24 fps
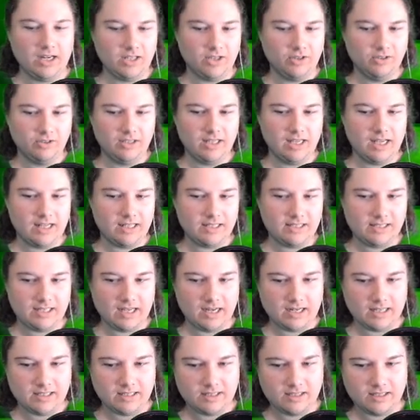You only had
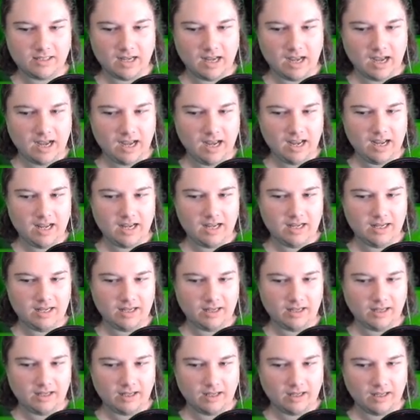seconds to...
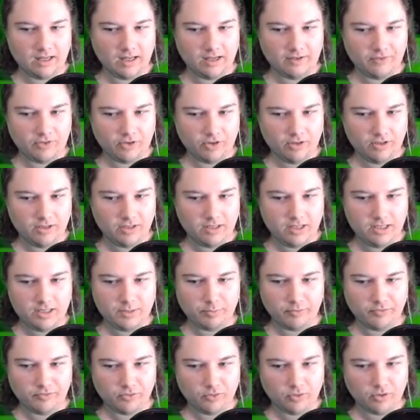I've heard this
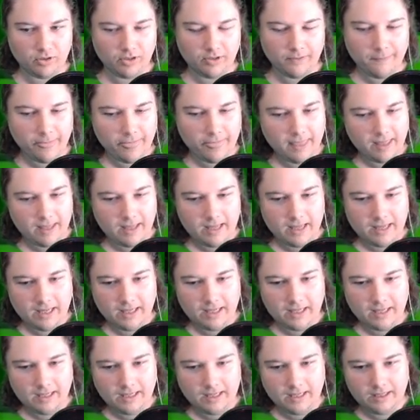before.
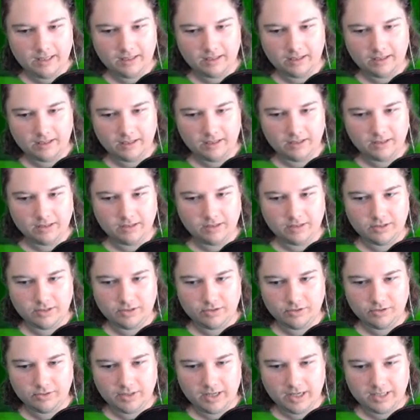The
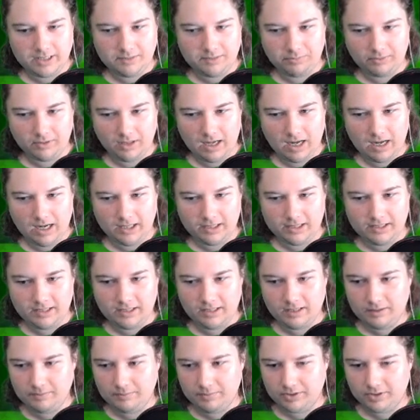two rats
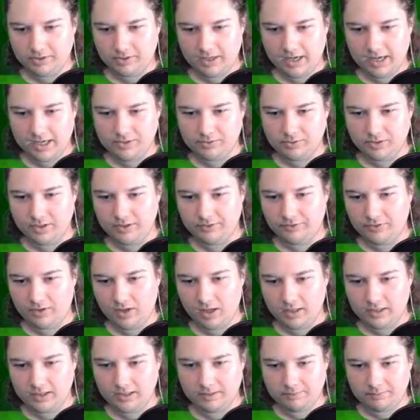blocked, but their eyes were on the
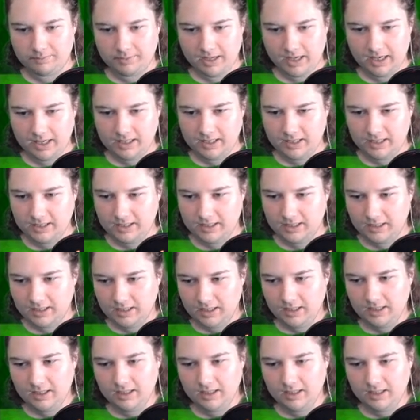fallen companion.